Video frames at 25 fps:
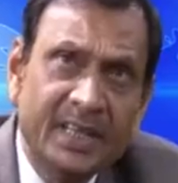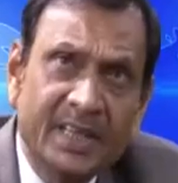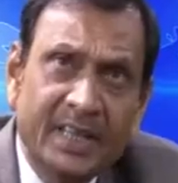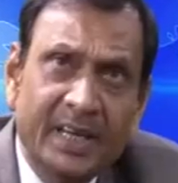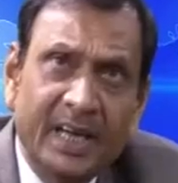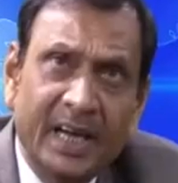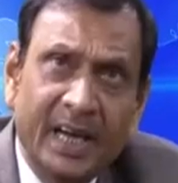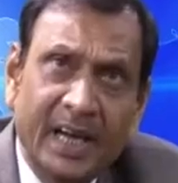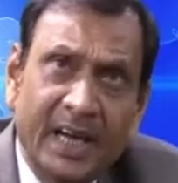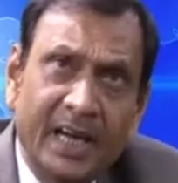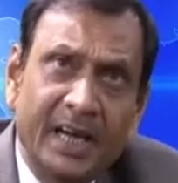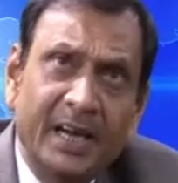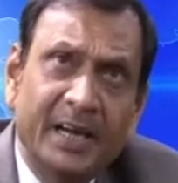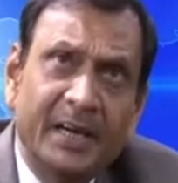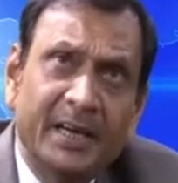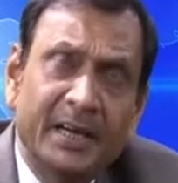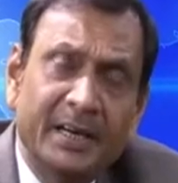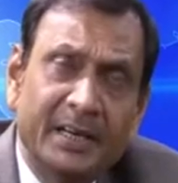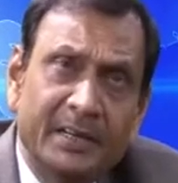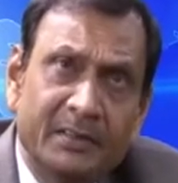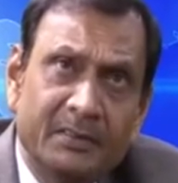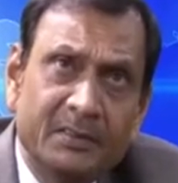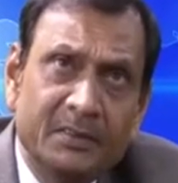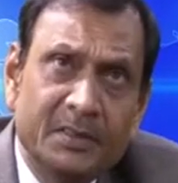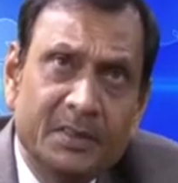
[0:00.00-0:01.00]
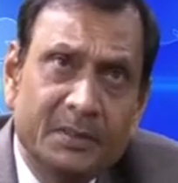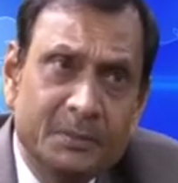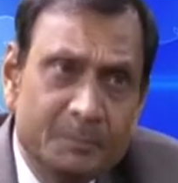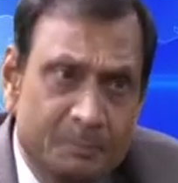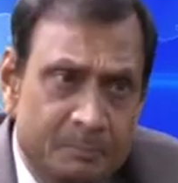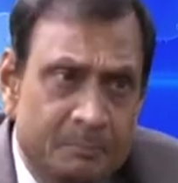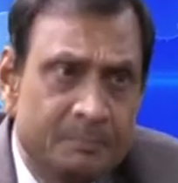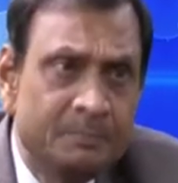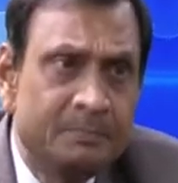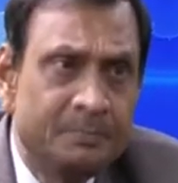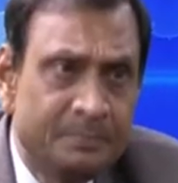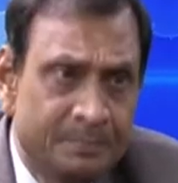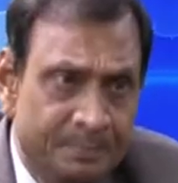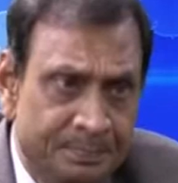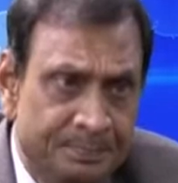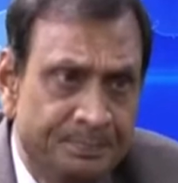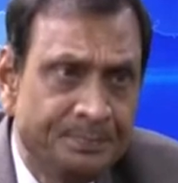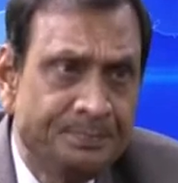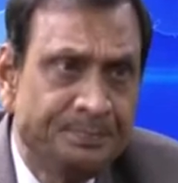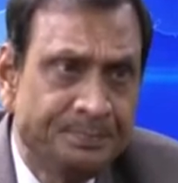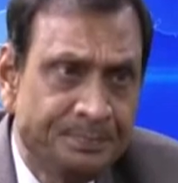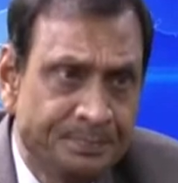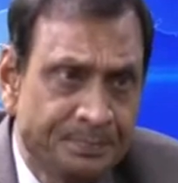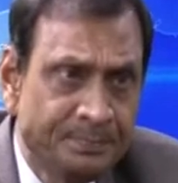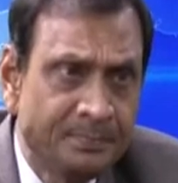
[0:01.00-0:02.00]
Are they aware
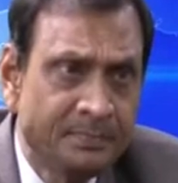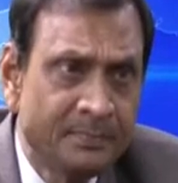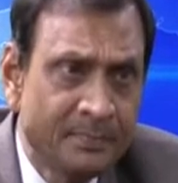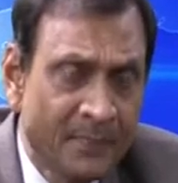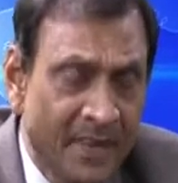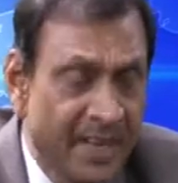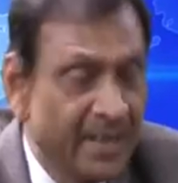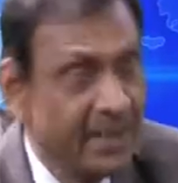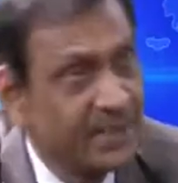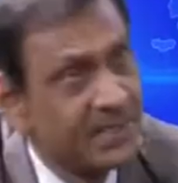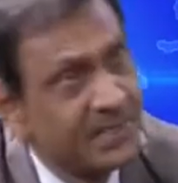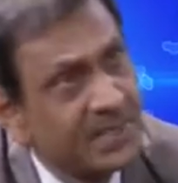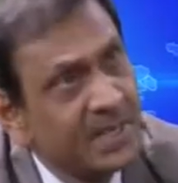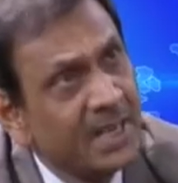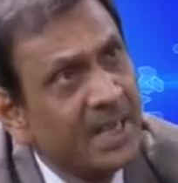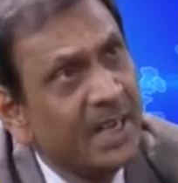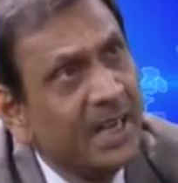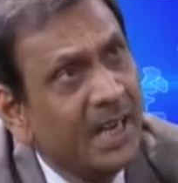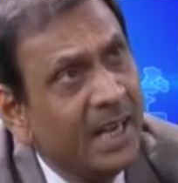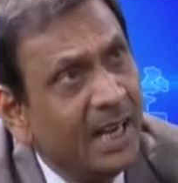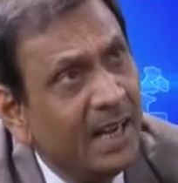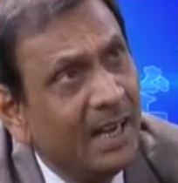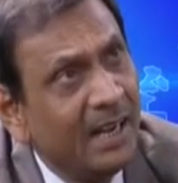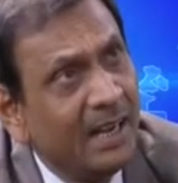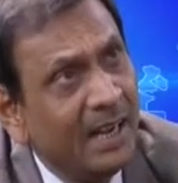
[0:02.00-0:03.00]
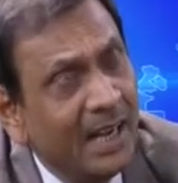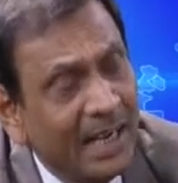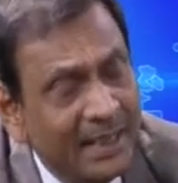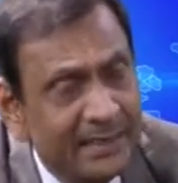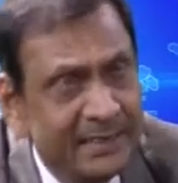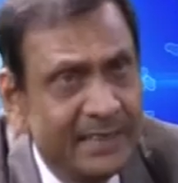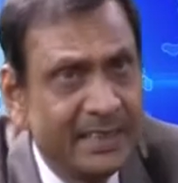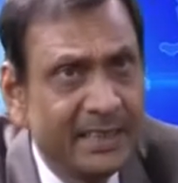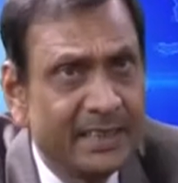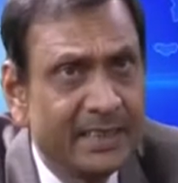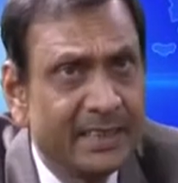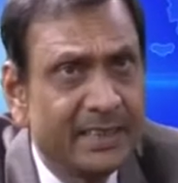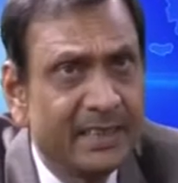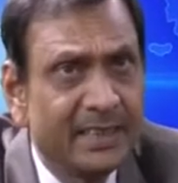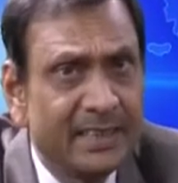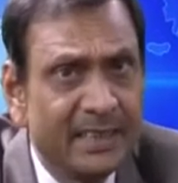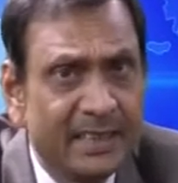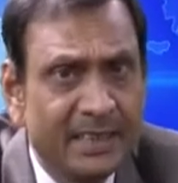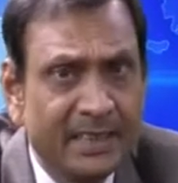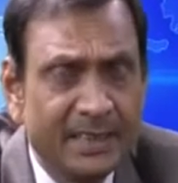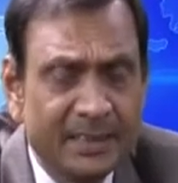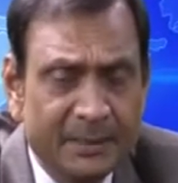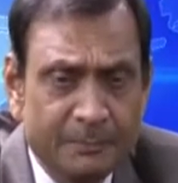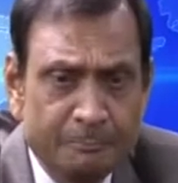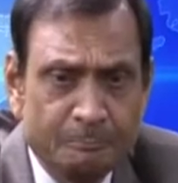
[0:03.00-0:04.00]
enough? Yes. I think
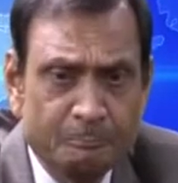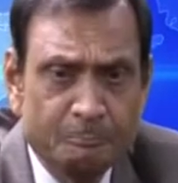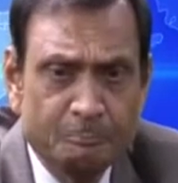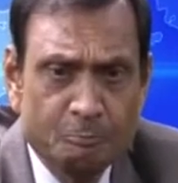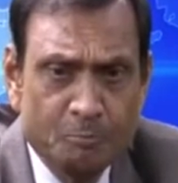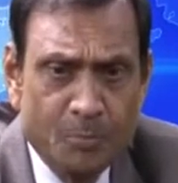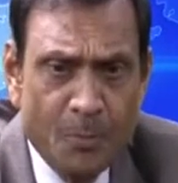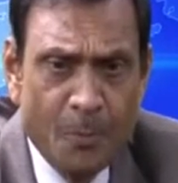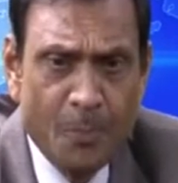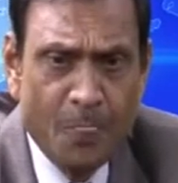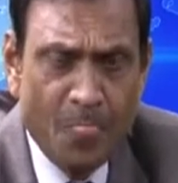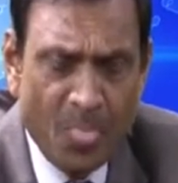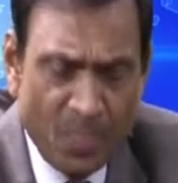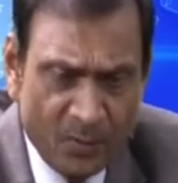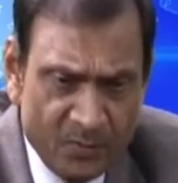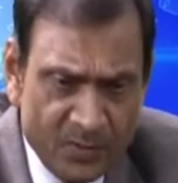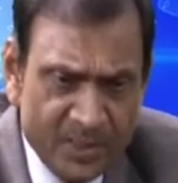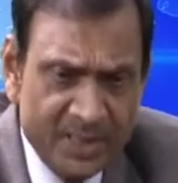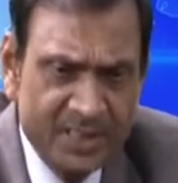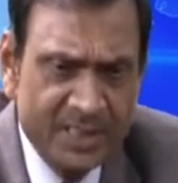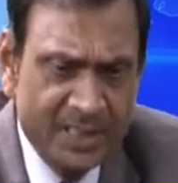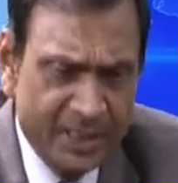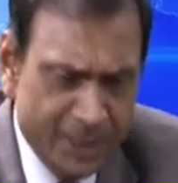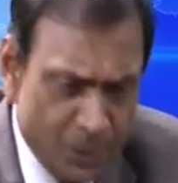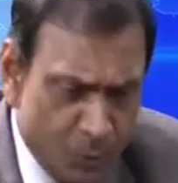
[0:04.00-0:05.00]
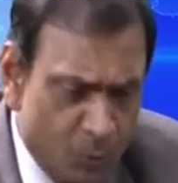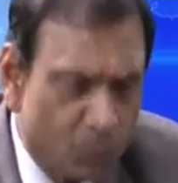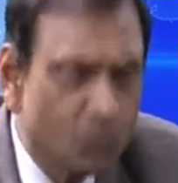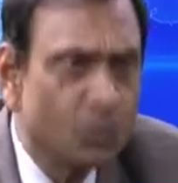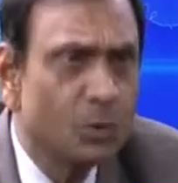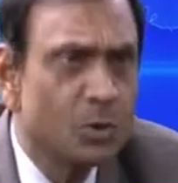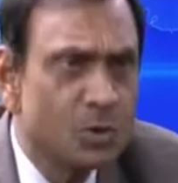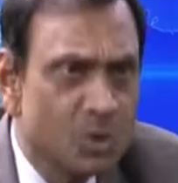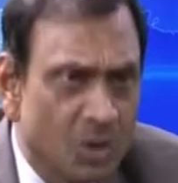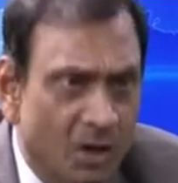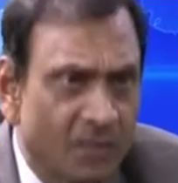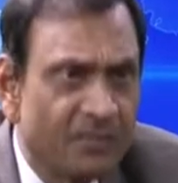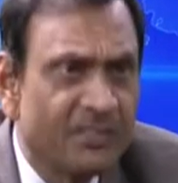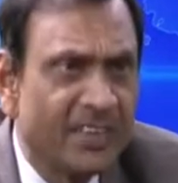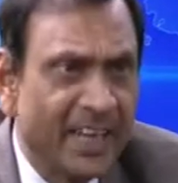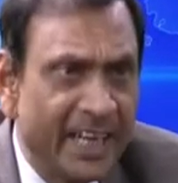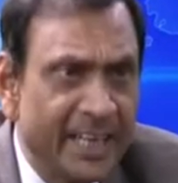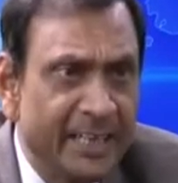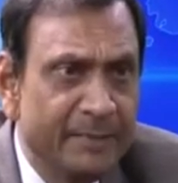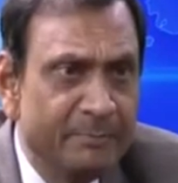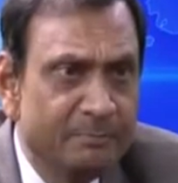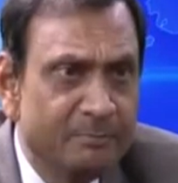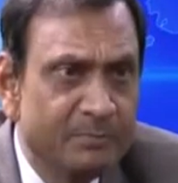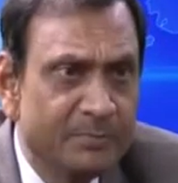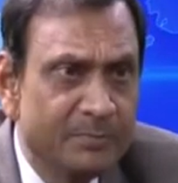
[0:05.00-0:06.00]
with the due course of
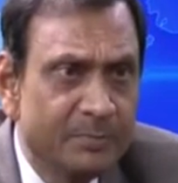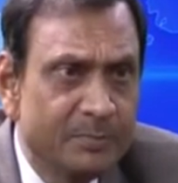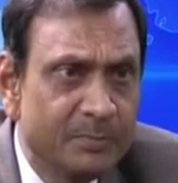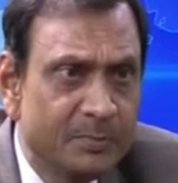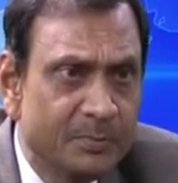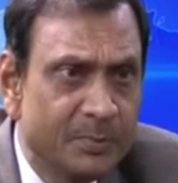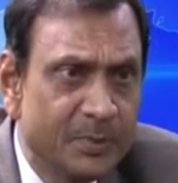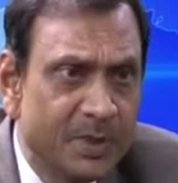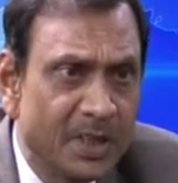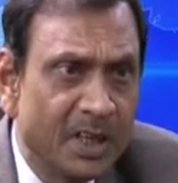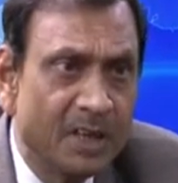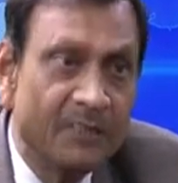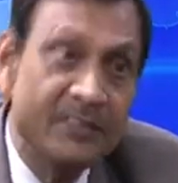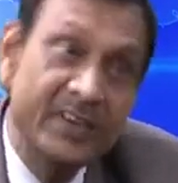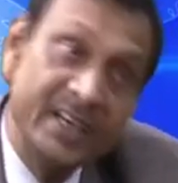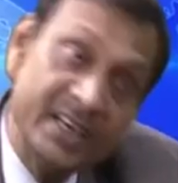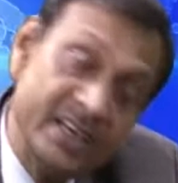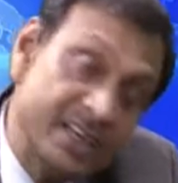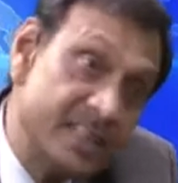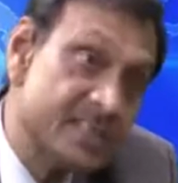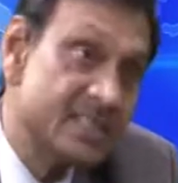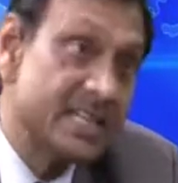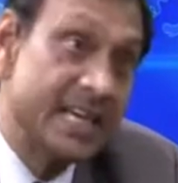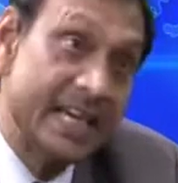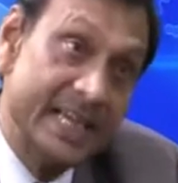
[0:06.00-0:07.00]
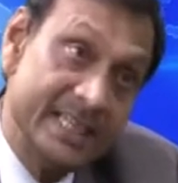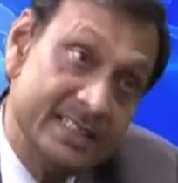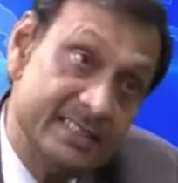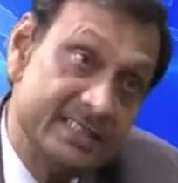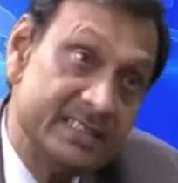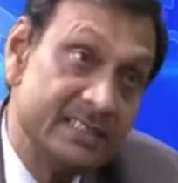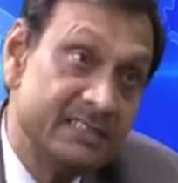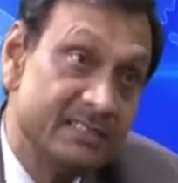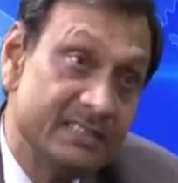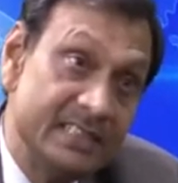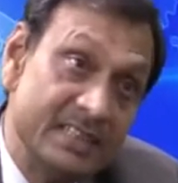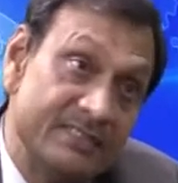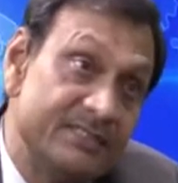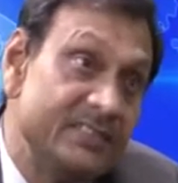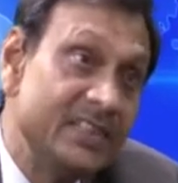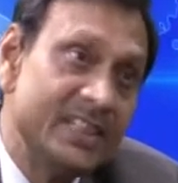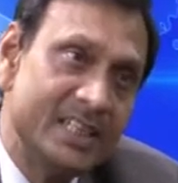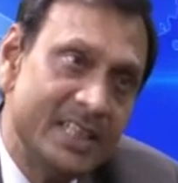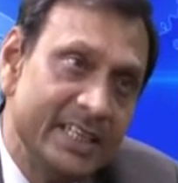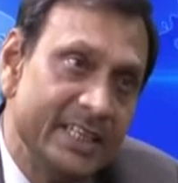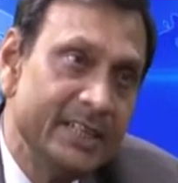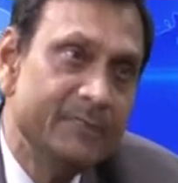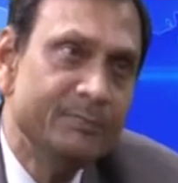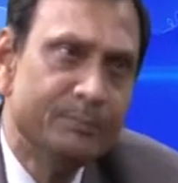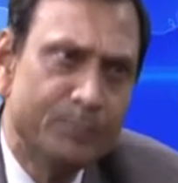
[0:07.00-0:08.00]
time, the awareness has
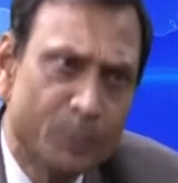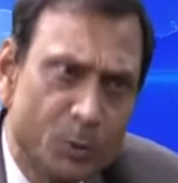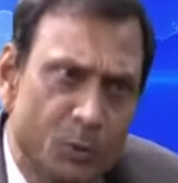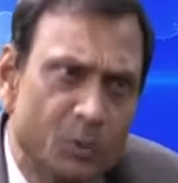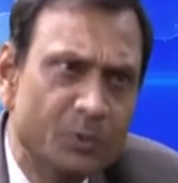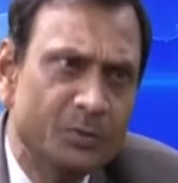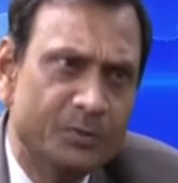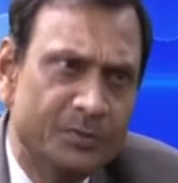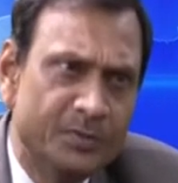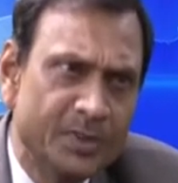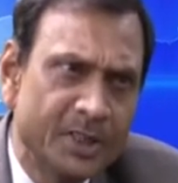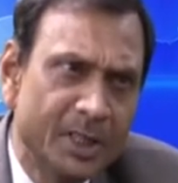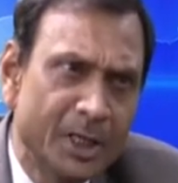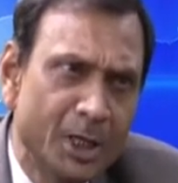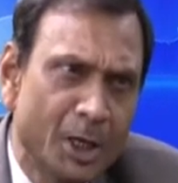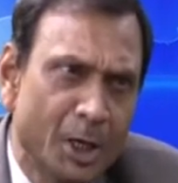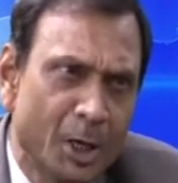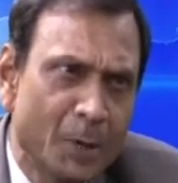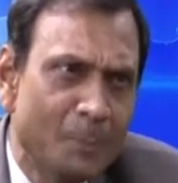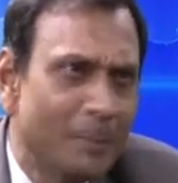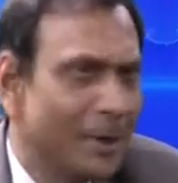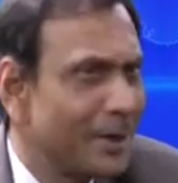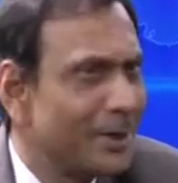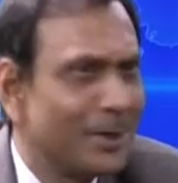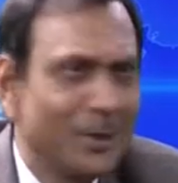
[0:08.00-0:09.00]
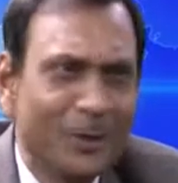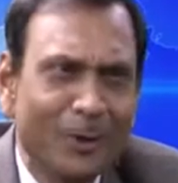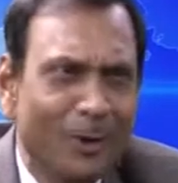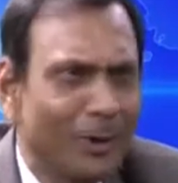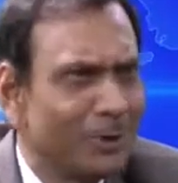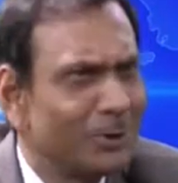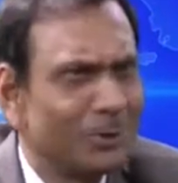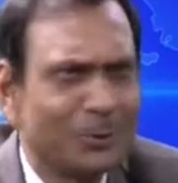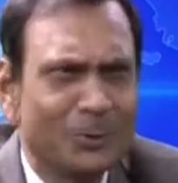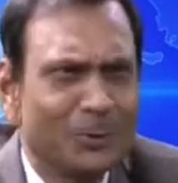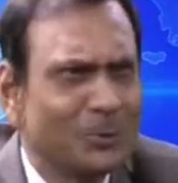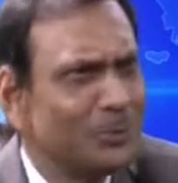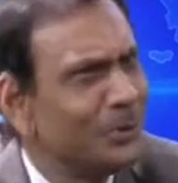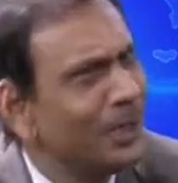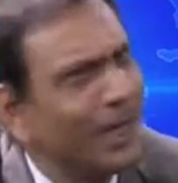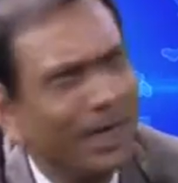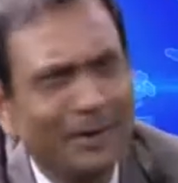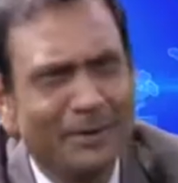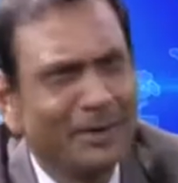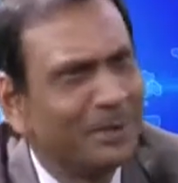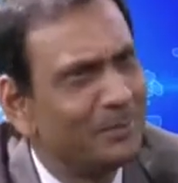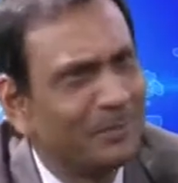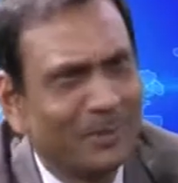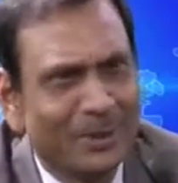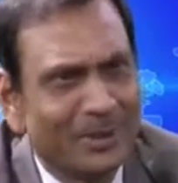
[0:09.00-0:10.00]
definitely improved, but not to the
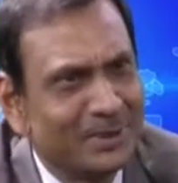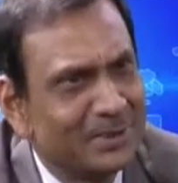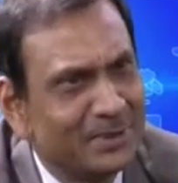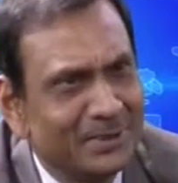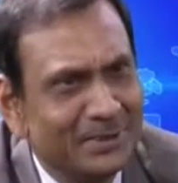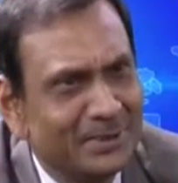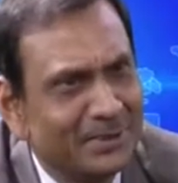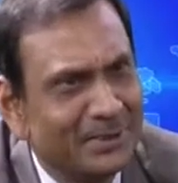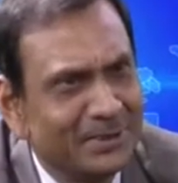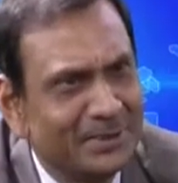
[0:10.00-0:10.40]
100%.